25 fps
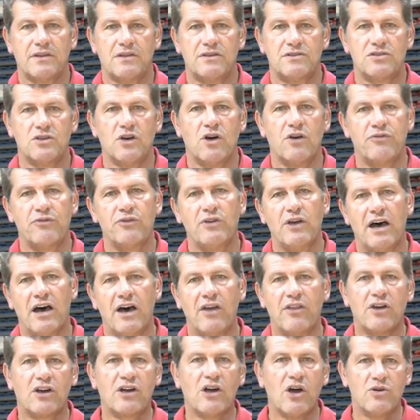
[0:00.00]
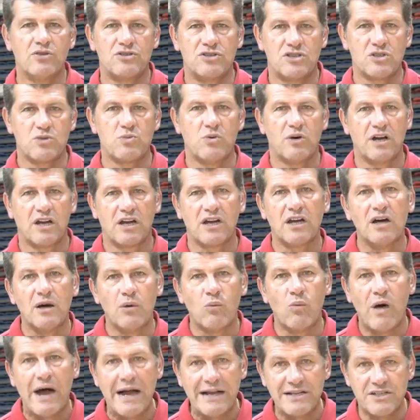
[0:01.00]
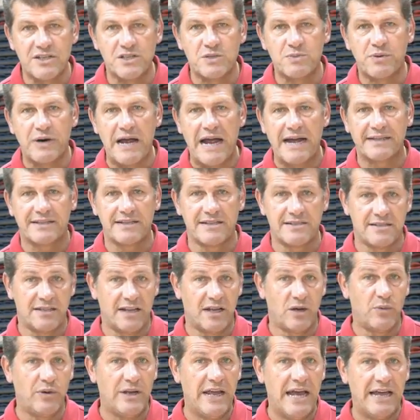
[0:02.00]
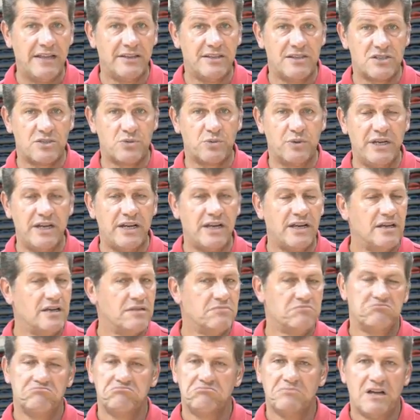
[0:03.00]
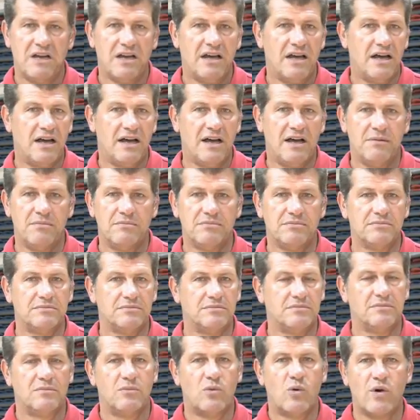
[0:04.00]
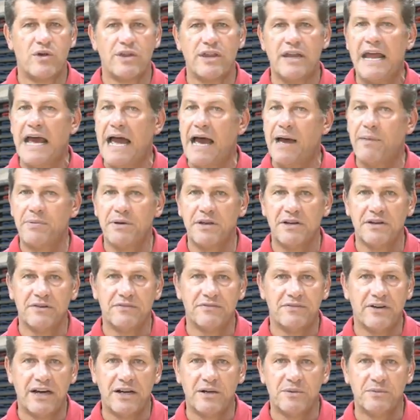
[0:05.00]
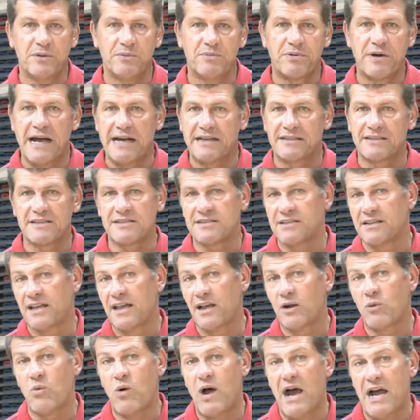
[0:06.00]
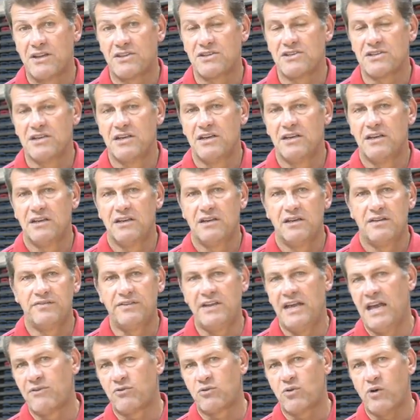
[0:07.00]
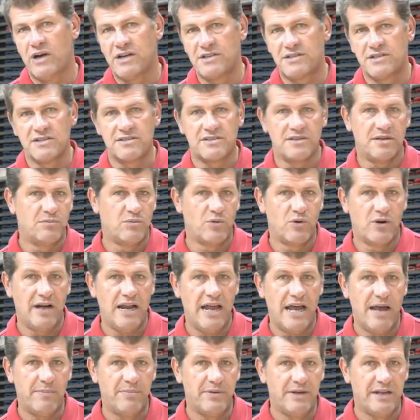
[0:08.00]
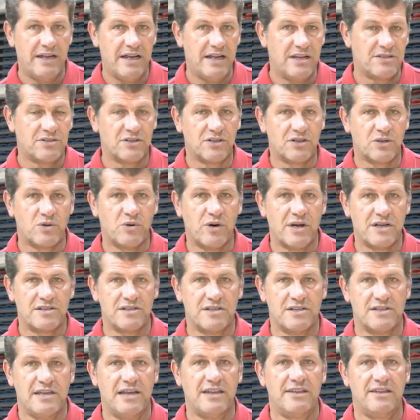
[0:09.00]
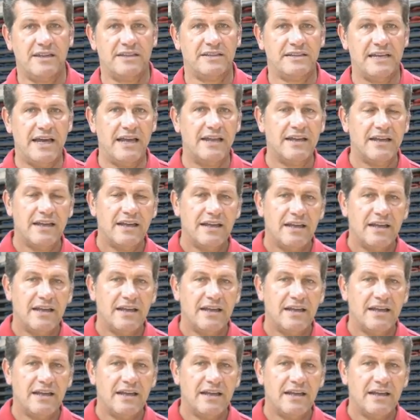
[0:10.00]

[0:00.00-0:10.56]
so if other coaches want to come watch us practice like we had this week, I'm more than happy to invite them to practice and let them watch. If they have questions, I'm more than happy to answer their questions. I think that